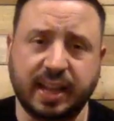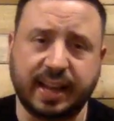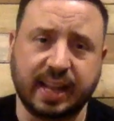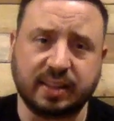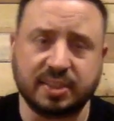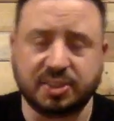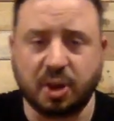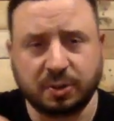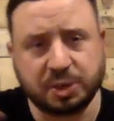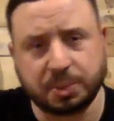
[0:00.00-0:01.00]
I get this
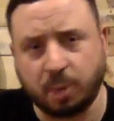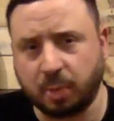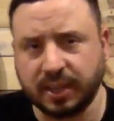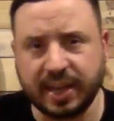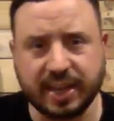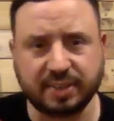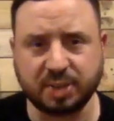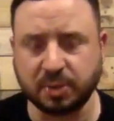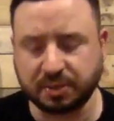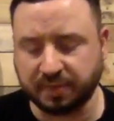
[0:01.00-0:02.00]
orange marmalade
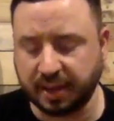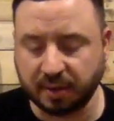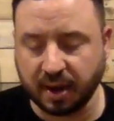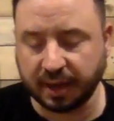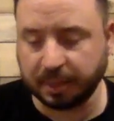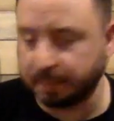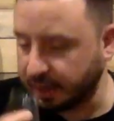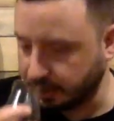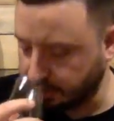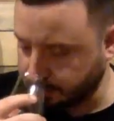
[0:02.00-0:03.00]
toast flavor on it,
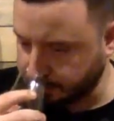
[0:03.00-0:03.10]
but